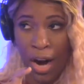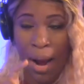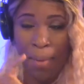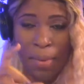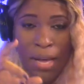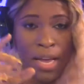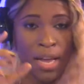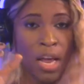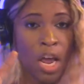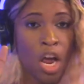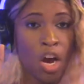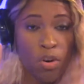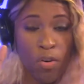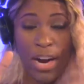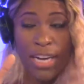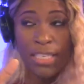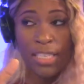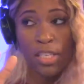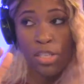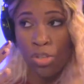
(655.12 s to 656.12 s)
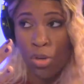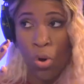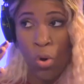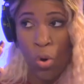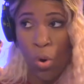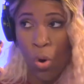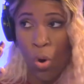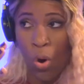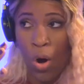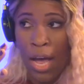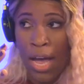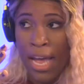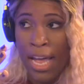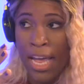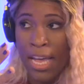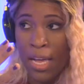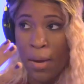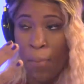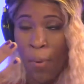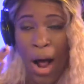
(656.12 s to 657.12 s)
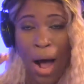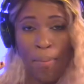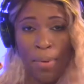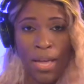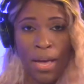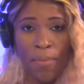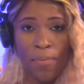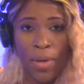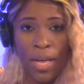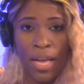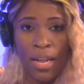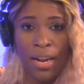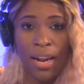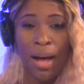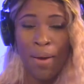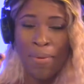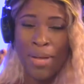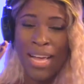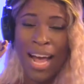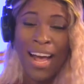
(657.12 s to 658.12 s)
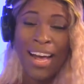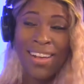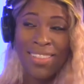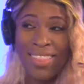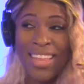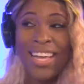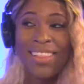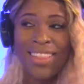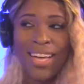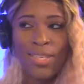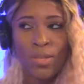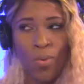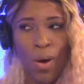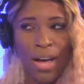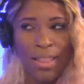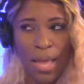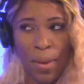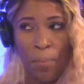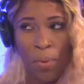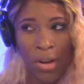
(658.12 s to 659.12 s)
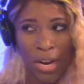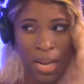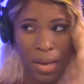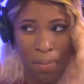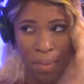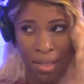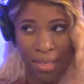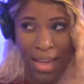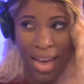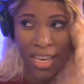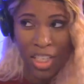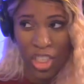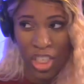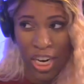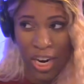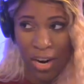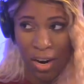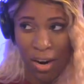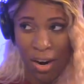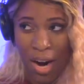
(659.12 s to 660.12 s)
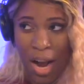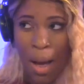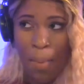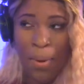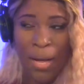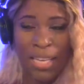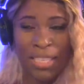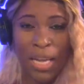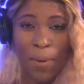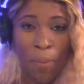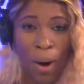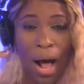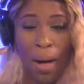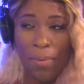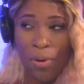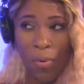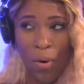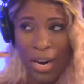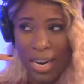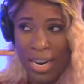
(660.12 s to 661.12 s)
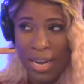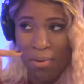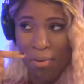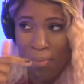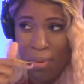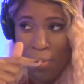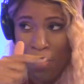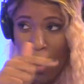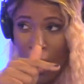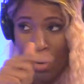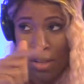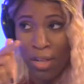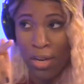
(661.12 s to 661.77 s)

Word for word: mean, Grayson's cool. But he could probably have been. I mean, I think that's why they put him in that chair, because they probably wanted him to be part of the